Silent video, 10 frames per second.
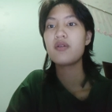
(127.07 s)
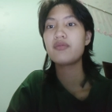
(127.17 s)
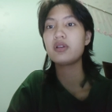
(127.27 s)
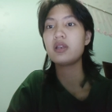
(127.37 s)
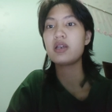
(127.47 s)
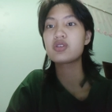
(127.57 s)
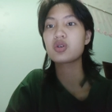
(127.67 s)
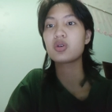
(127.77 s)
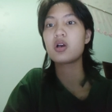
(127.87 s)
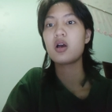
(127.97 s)

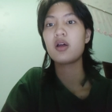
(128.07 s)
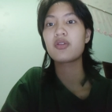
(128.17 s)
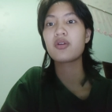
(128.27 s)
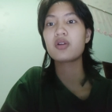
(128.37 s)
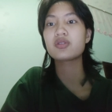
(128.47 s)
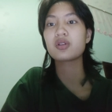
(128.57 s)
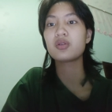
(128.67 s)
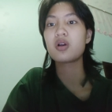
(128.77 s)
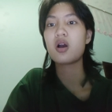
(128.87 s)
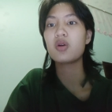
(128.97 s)
financial, I thought so,
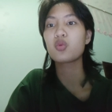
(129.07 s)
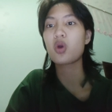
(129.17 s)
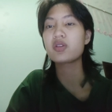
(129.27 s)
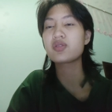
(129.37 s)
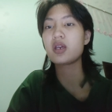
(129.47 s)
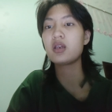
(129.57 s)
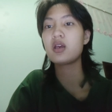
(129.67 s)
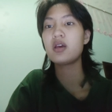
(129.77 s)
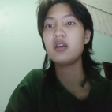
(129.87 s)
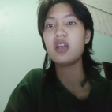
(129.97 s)
on Wednesday,
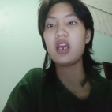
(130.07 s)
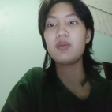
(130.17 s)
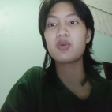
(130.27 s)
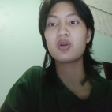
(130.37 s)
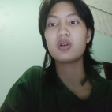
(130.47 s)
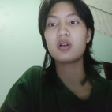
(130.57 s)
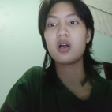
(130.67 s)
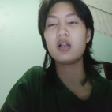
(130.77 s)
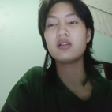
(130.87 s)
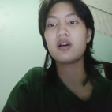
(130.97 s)
in April,
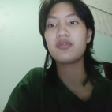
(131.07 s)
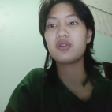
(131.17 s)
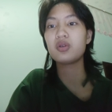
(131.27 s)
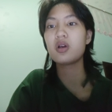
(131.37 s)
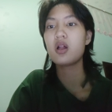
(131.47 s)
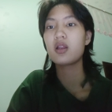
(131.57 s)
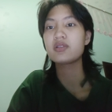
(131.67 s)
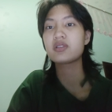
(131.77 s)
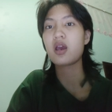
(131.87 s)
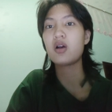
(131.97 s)
I love you,
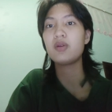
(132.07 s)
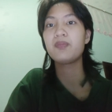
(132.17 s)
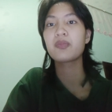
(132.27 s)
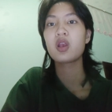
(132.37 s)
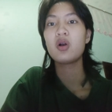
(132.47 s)
let's tell him,